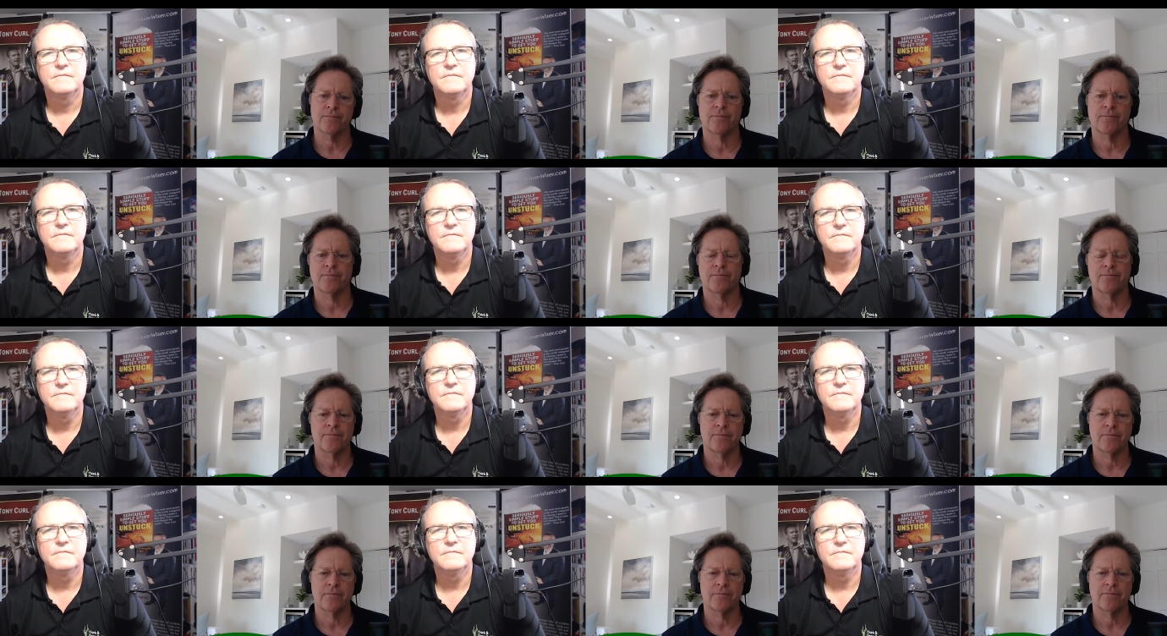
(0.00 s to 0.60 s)

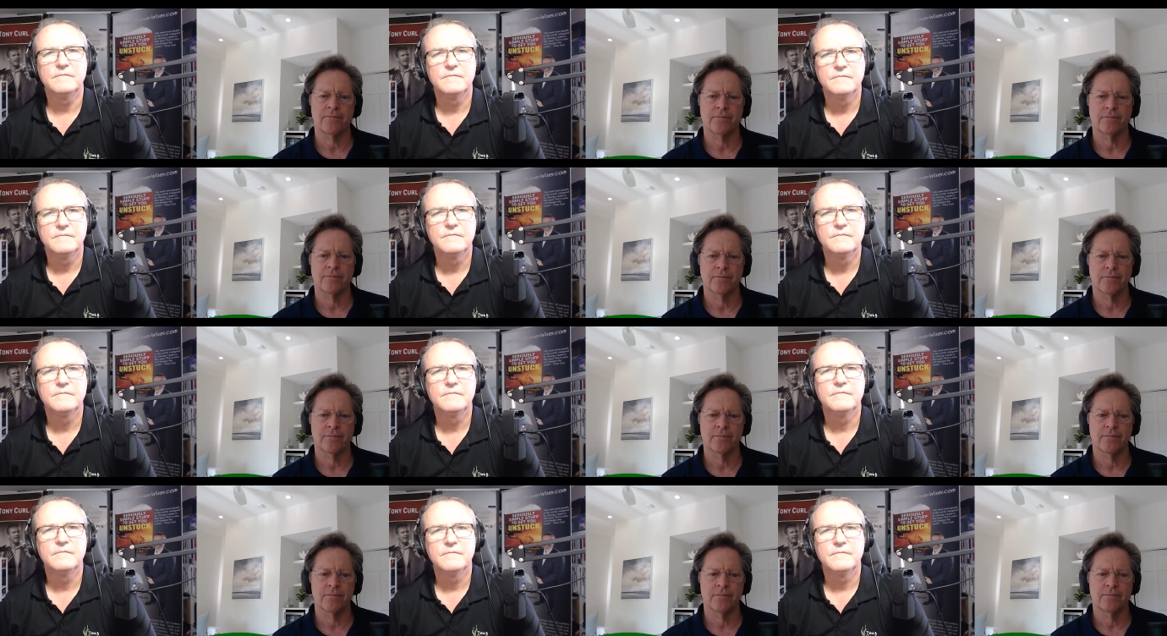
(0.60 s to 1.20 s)
Speaker 1: Mm.
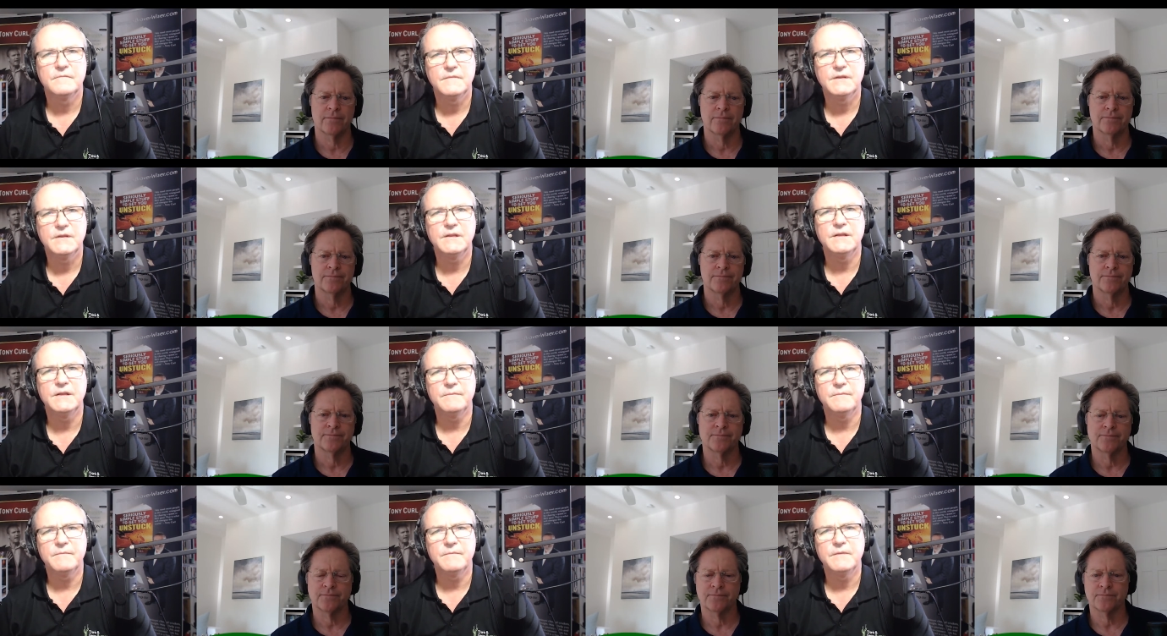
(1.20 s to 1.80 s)

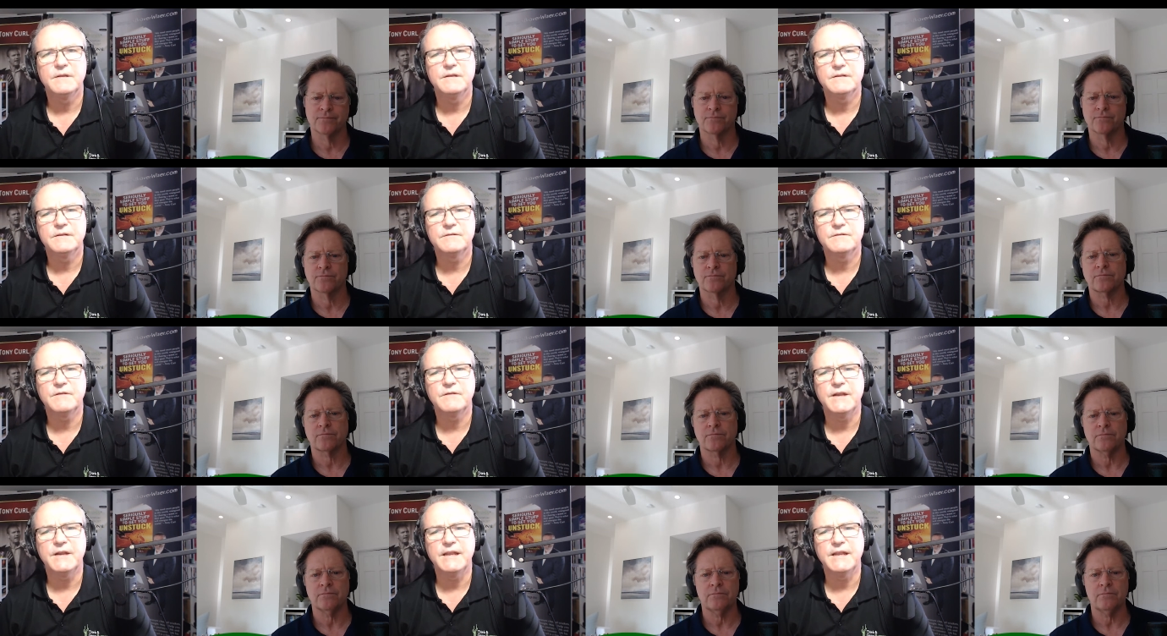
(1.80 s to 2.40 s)
Yeah,
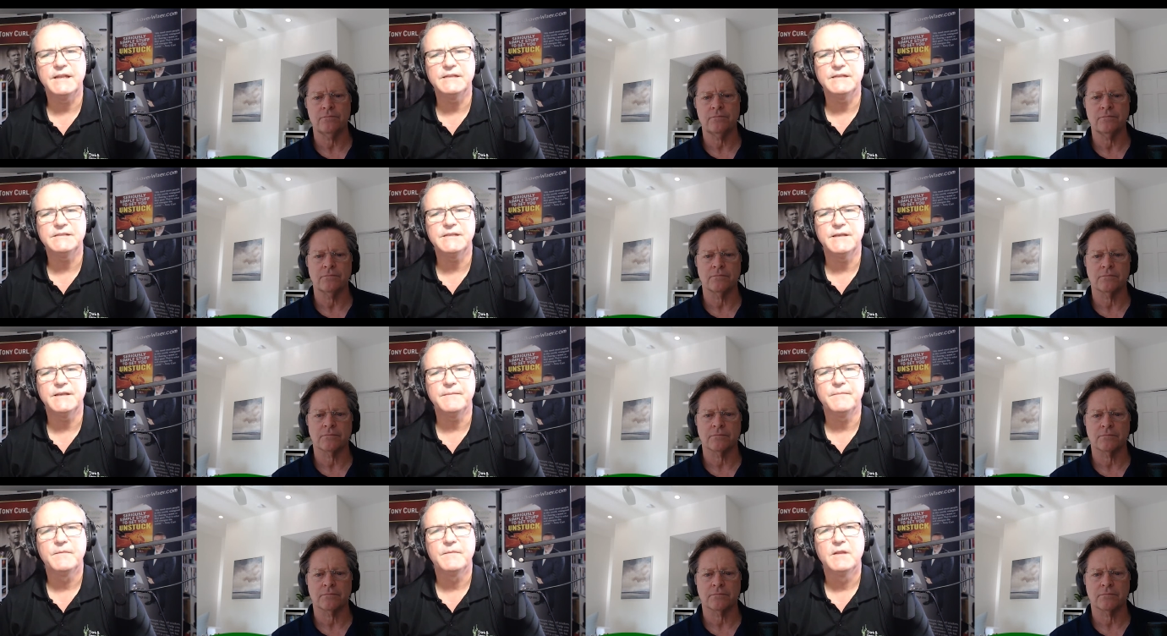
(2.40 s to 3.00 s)
great
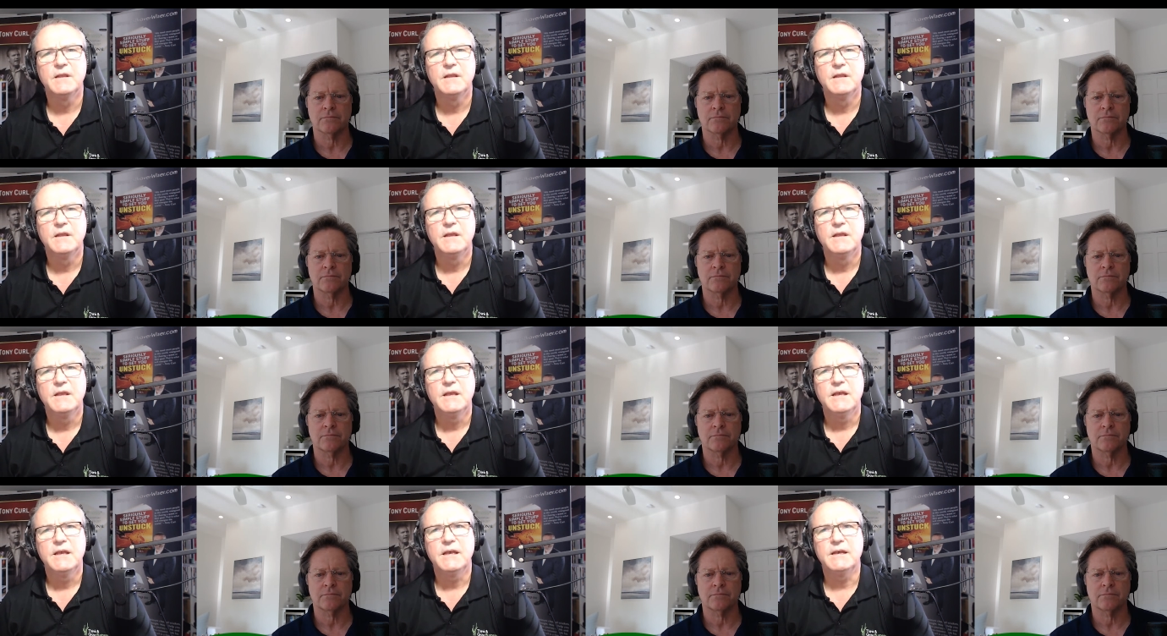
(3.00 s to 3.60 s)
answer.
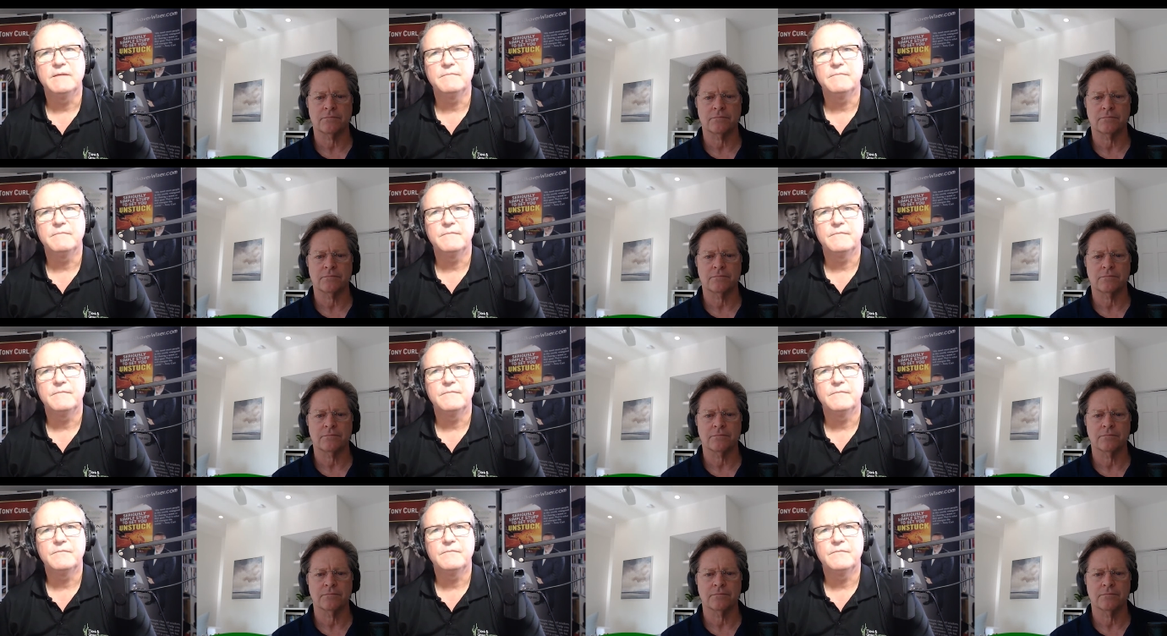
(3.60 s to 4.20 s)
Um,
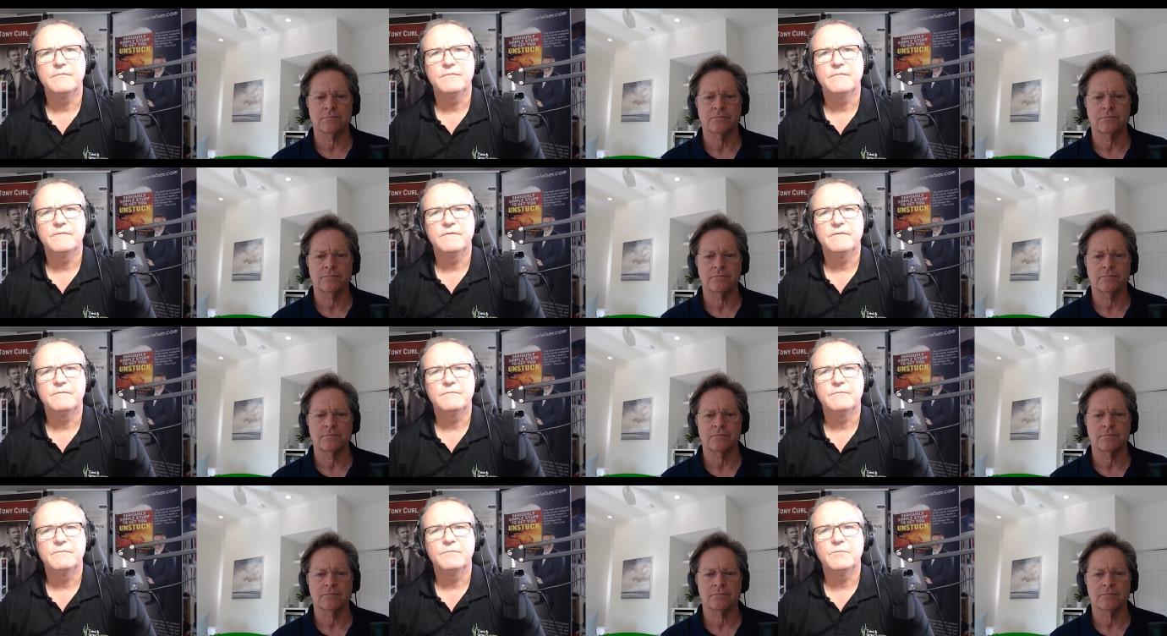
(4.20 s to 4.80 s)

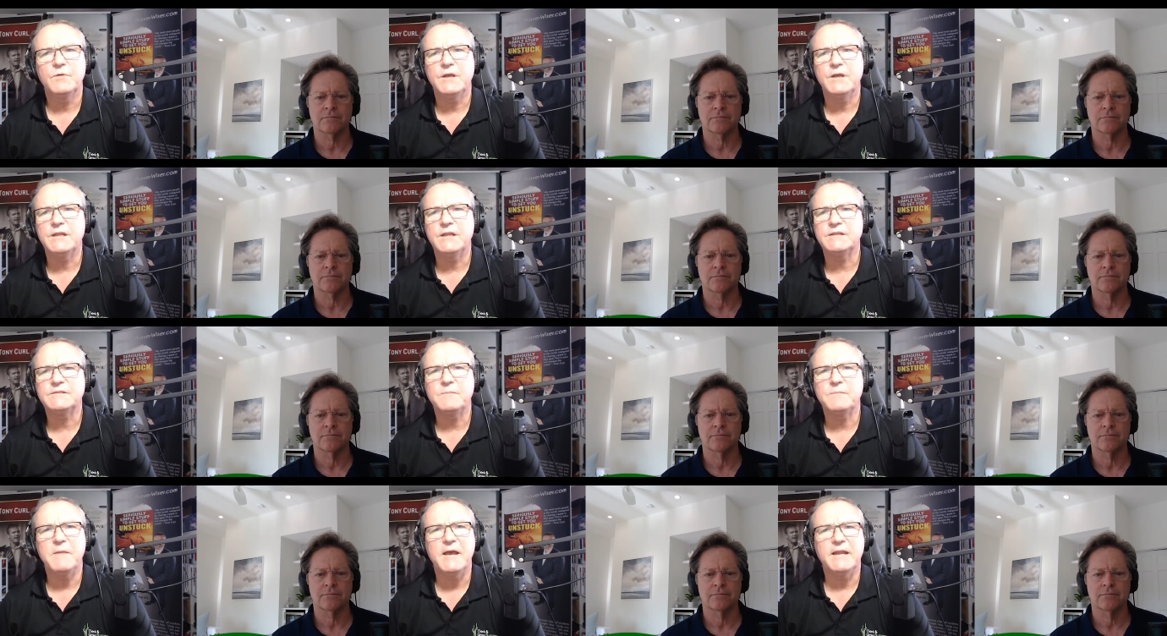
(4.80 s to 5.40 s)

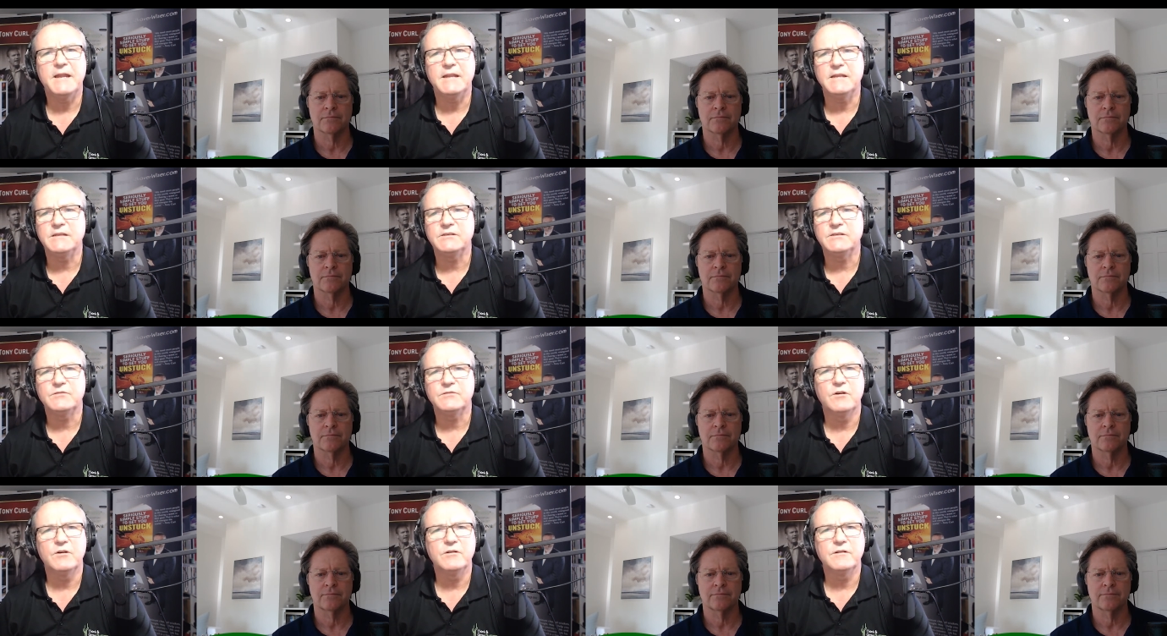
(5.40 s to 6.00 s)
where's Marty
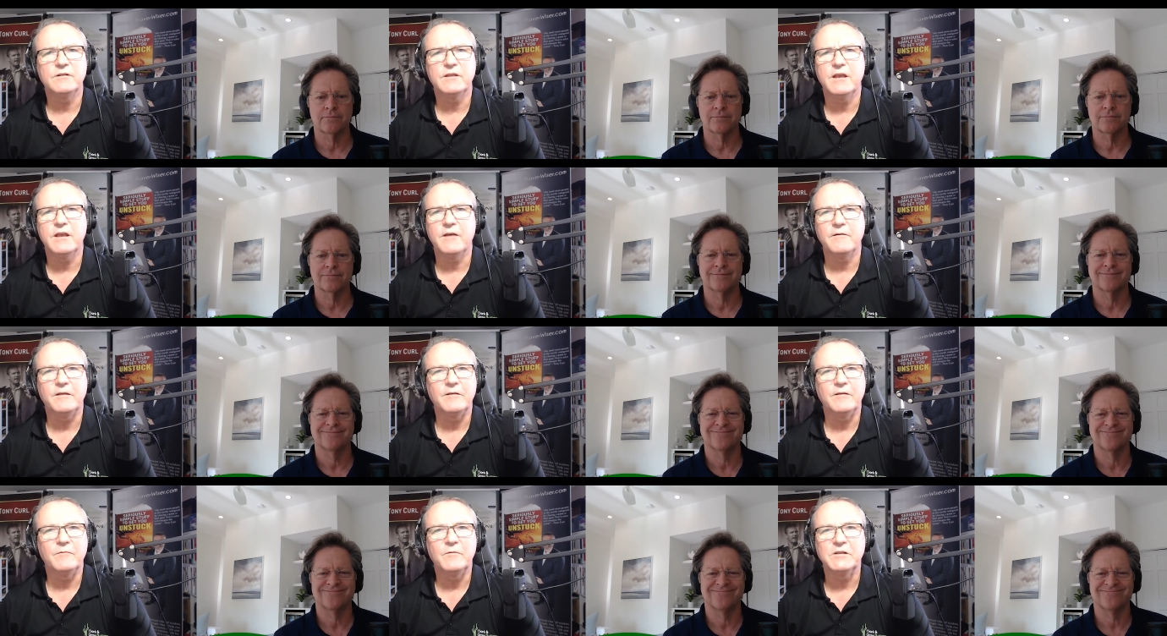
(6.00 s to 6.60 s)
Strong
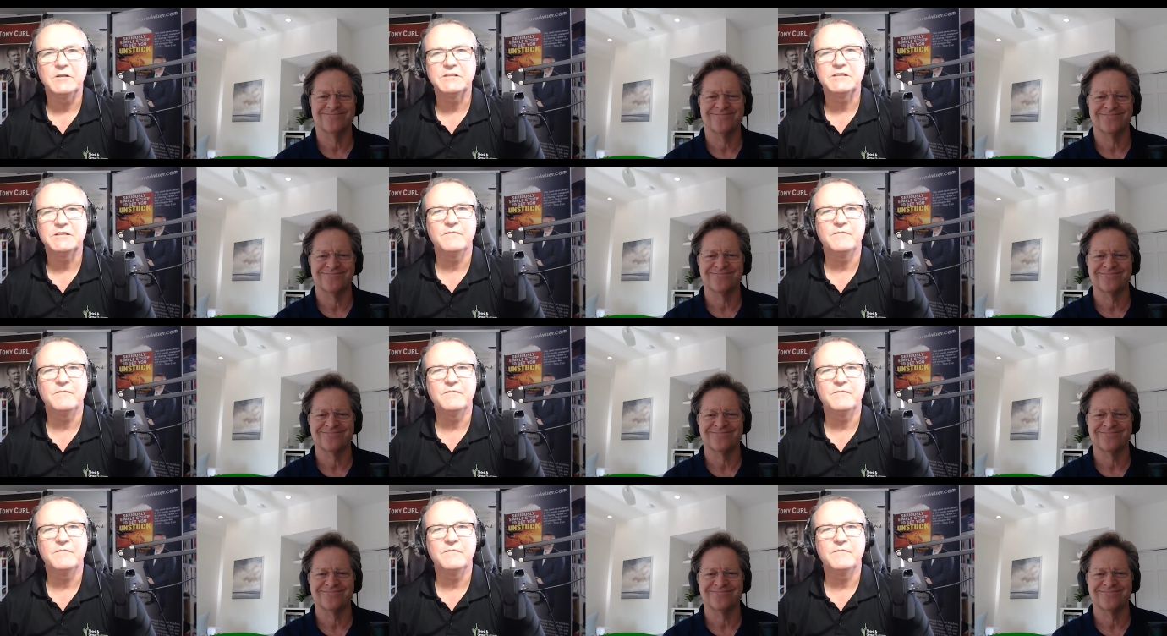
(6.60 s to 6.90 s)
going? What's the